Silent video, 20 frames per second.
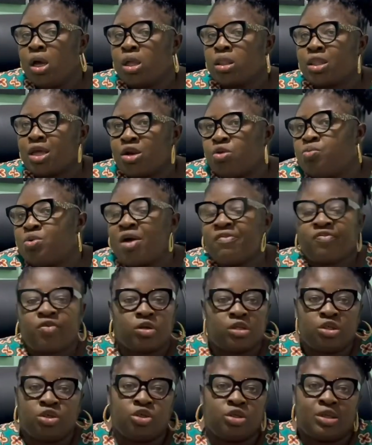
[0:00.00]
that it would have
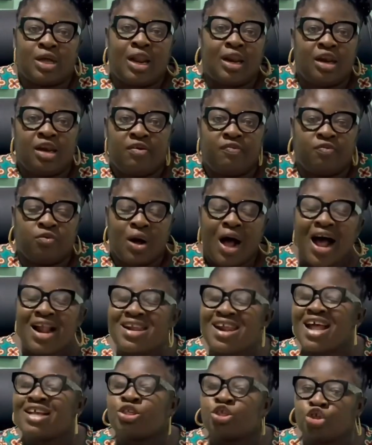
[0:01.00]
gotten to that level. And
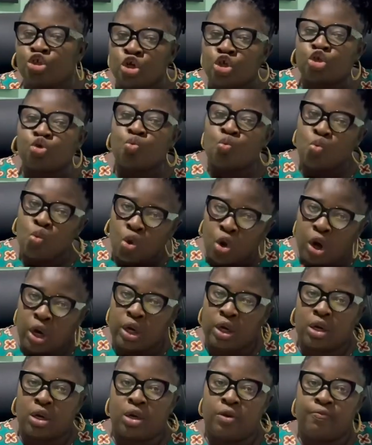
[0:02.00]
that's just
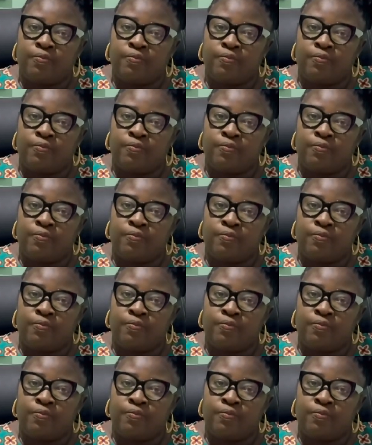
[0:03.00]
one.